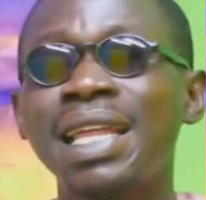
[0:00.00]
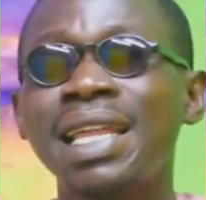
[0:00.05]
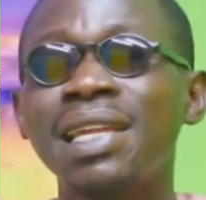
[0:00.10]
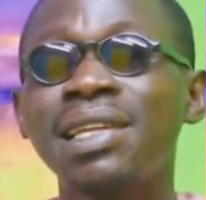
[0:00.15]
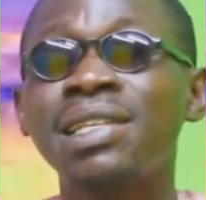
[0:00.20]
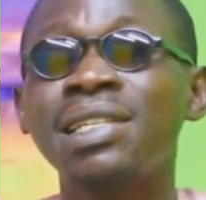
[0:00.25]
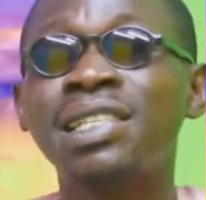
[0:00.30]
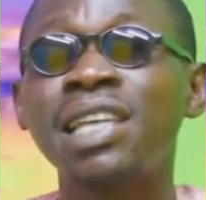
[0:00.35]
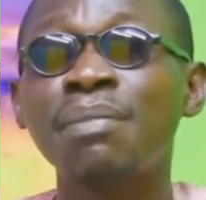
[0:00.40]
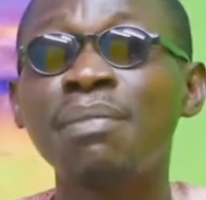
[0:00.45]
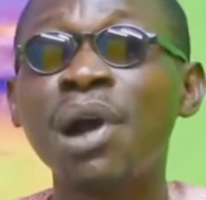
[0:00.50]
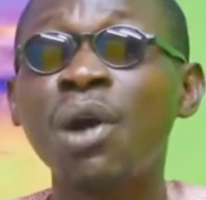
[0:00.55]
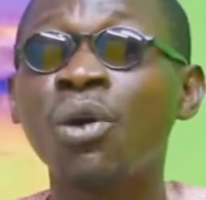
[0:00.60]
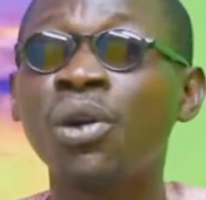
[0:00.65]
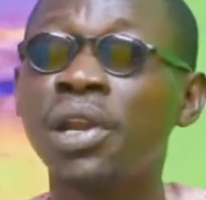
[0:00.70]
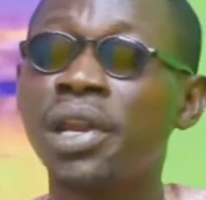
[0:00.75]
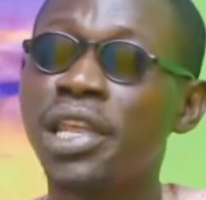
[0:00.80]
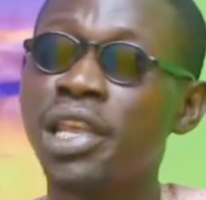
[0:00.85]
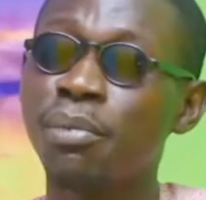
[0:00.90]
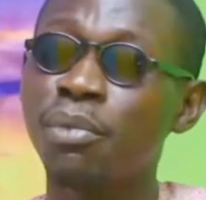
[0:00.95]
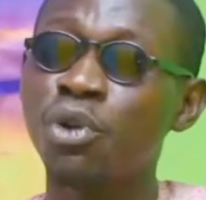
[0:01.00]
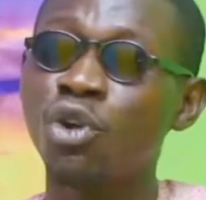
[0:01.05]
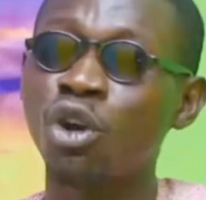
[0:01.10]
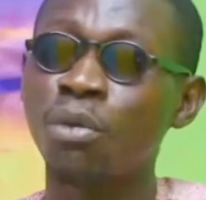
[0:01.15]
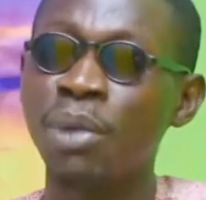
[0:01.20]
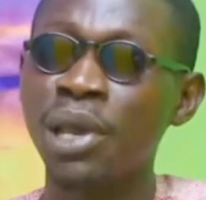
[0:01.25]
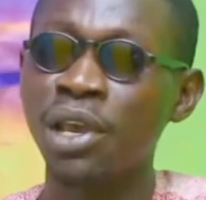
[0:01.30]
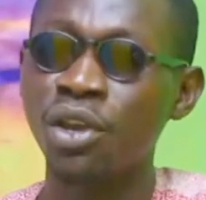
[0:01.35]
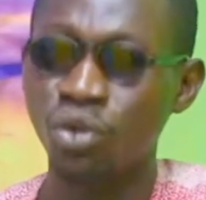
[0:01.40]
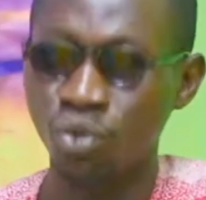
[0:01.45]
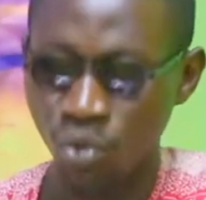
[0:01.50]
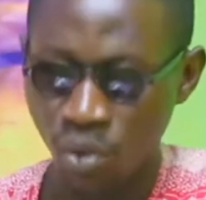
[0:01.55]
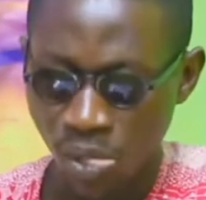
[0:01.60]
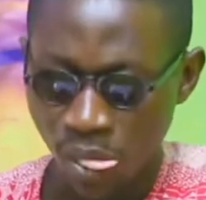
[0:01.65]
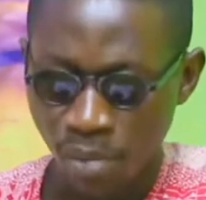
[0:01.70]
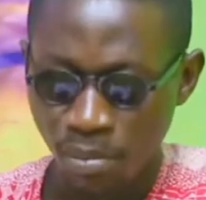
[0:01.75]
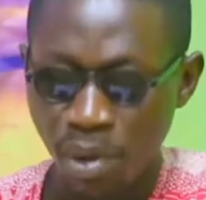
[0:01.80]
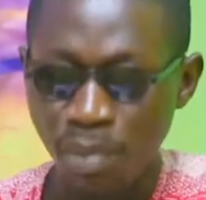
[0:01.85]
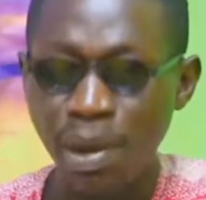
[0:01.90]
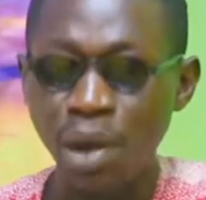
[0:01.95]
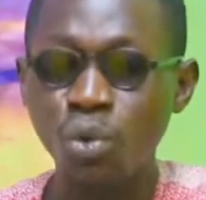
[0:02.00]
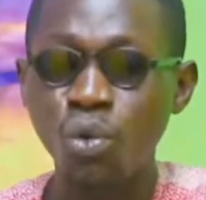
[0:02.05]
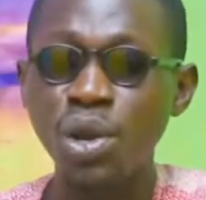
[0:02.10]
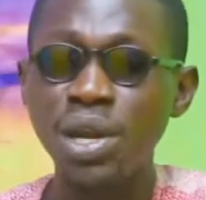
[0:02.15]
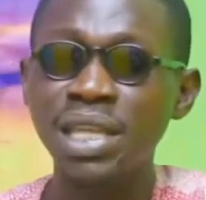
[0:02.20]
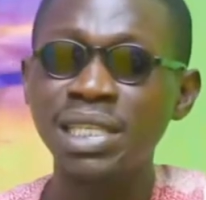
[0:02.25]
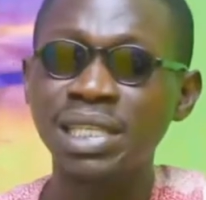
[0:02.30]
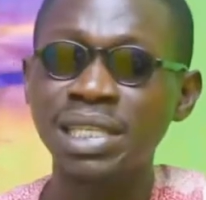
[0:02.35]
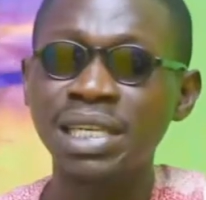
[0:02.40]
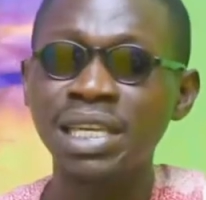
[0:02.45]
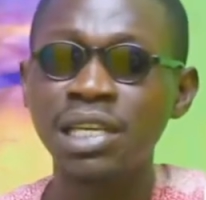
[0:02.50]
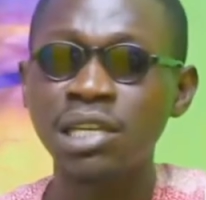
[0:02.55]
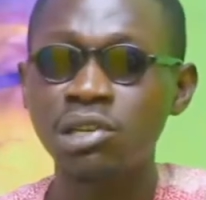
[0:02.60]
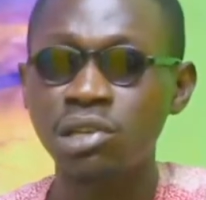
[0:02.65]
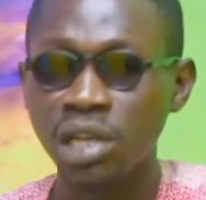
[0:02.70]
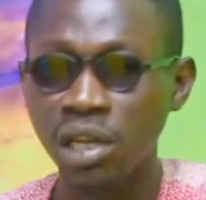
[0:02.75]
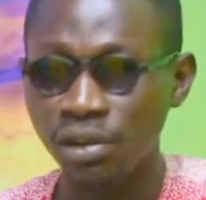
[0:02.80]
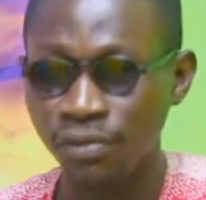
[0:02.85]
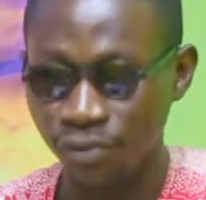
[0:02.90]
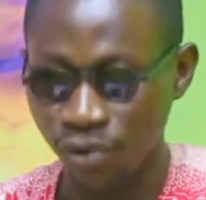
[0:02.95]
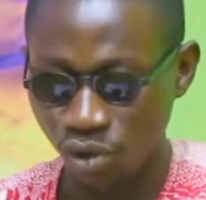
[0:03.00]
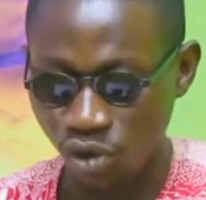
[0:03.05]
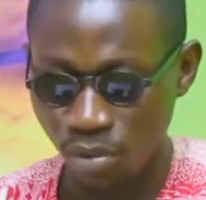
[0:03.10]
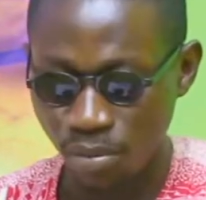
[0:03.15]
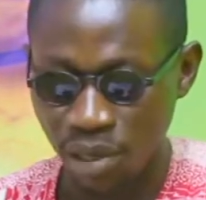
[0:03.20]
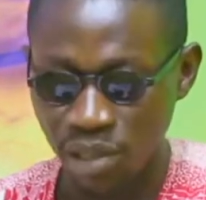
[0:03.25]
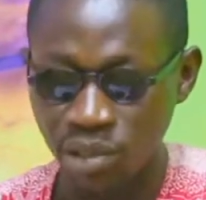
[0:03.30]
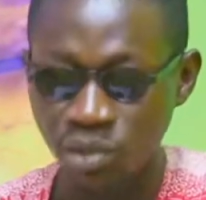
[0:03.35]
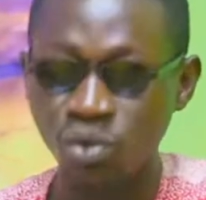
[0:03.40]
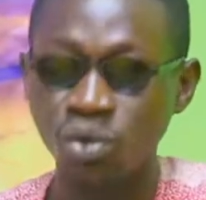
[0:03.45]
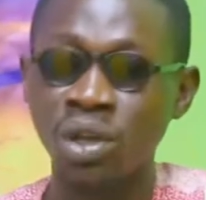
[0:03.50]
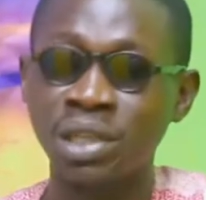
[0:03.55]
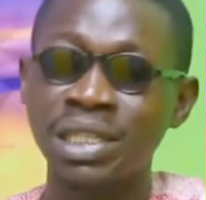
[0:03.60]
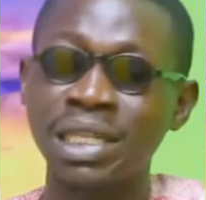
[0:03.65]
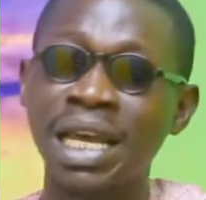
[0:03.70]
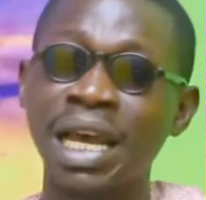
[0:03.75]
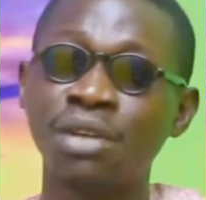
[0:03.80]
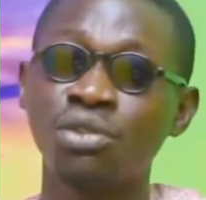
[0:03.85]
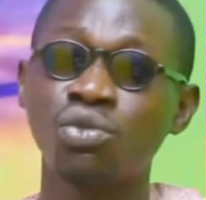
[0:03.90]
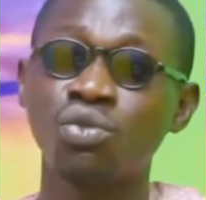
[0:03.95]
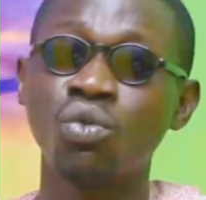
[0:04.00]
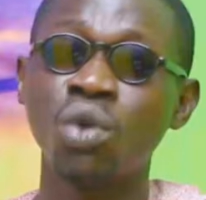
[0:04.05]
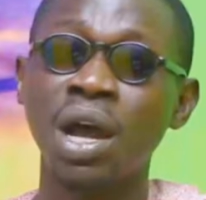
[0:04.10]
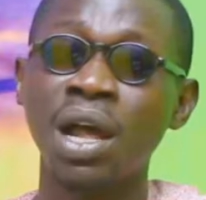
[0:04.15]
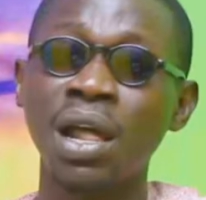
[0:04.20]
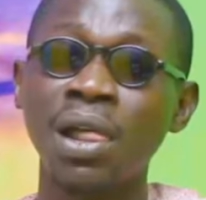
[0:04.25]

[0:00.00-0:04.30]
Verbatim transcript: Nzama or the name of Bayano. Mama Queenie is the telephone number no or the Atugua.